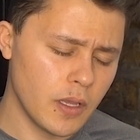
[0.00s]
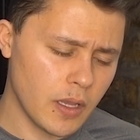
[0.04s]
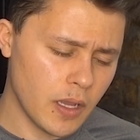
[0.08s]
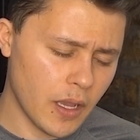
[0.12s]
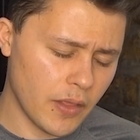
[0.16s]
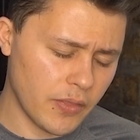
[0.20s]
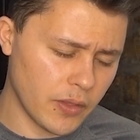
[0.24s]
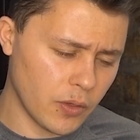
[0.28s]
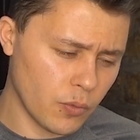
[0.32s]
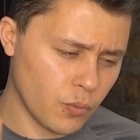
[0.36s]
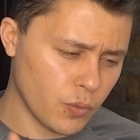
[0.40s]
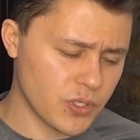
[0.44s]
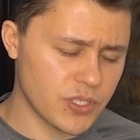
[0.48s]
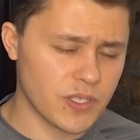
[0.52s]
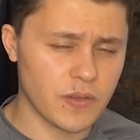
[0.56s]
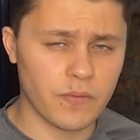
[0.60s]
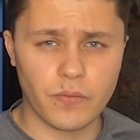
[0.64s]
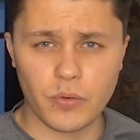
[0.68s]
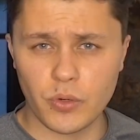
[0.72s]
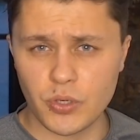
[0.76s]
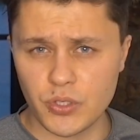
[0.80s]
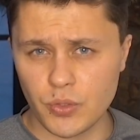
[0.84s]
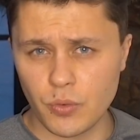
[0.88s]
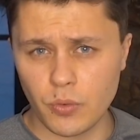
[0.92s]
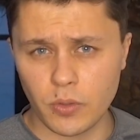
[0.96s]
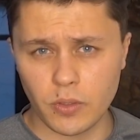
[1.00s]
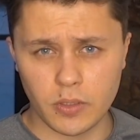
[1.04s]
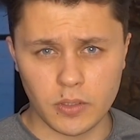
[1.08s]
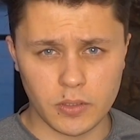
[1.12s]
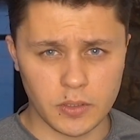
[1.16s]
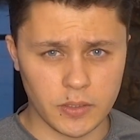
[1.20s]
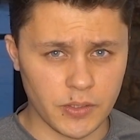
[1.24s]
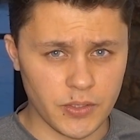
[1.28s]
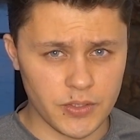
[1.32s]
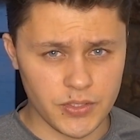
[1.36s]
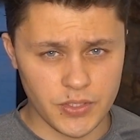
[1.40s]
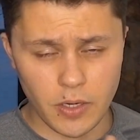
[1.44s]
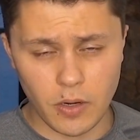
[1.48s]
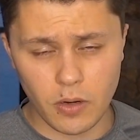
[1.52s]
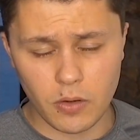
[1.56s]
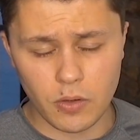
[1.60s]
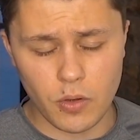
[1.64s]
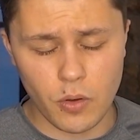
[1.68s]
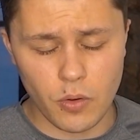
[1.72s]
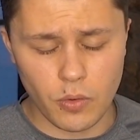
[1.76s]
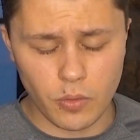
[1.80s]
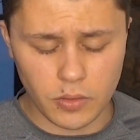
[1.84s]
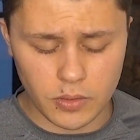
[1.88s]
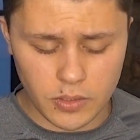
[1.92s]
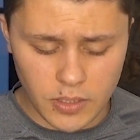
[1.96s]
I think once the first audit clears, they are
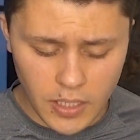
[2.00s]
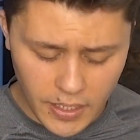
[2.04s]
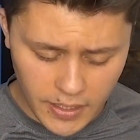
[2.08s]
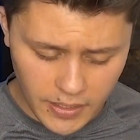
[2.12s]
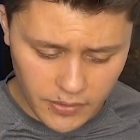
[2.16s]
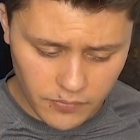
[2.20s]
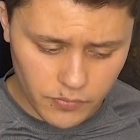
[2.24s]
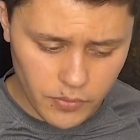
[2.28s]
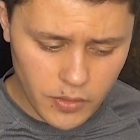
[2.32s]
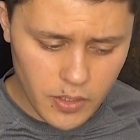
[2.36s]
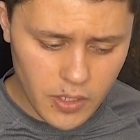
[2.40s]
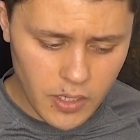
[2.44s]
going live.